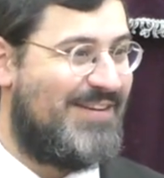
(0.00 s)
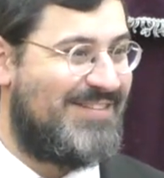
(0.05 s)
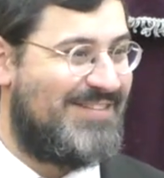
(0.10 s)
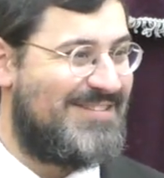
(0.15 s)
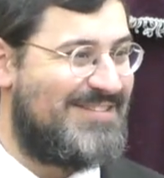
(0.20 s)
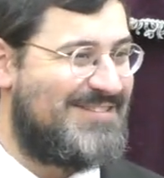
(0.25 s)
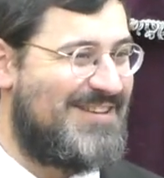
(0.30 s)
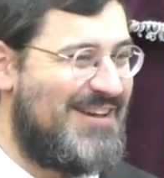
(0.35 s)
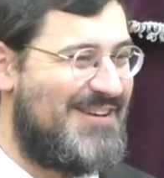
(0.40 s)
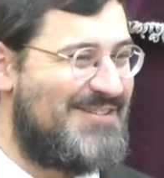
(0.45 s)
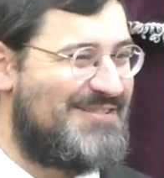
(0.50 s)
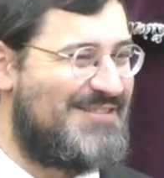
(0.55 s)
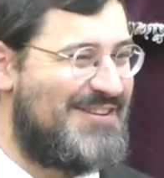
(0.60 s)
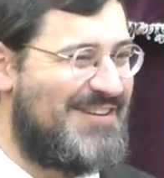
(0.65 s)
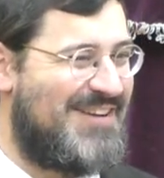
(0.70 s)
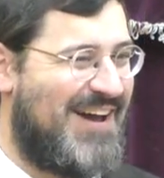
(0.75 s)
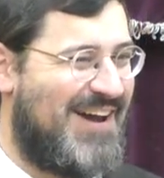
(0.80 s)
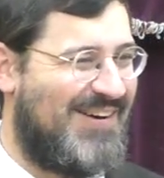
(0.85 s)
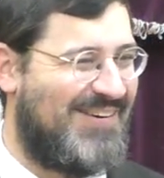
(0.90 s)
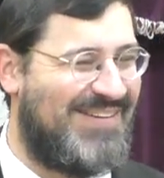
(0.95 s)
Just so you should
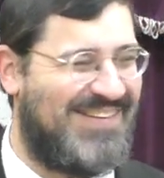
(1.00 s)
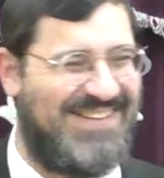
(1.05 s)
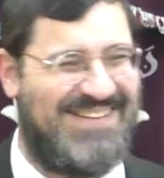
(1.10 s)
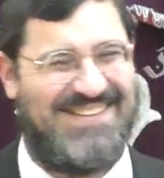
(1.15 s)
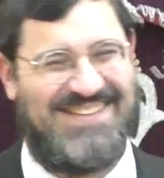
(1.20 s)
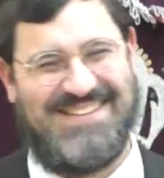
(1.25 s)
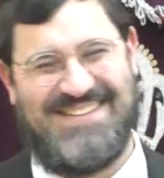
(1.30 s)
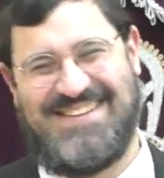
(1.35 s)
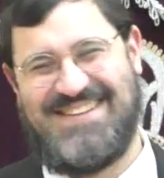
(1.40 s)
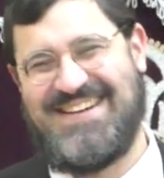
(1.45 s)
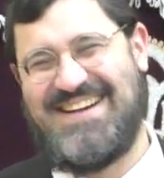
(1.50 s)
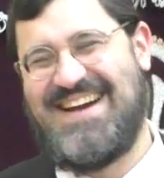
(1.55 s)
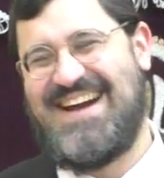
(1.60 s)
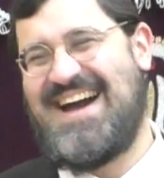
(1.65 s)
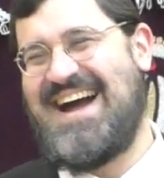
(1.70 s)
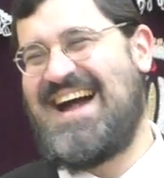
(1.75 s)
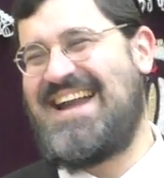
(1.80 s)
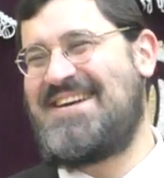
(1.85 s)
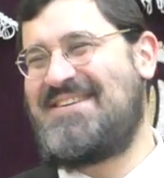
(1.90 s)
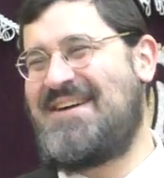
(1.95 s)
know.
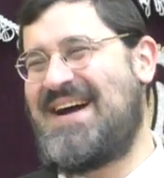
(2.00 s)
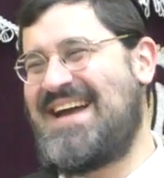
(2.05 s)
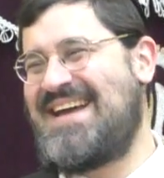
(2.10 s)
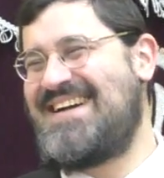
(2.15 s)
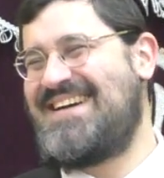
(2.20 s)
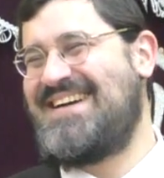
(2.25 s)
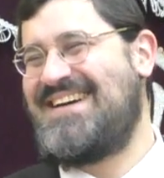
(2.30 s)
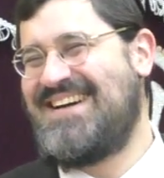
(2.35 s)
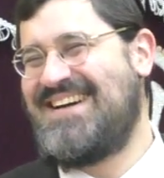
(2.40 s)
Anyway,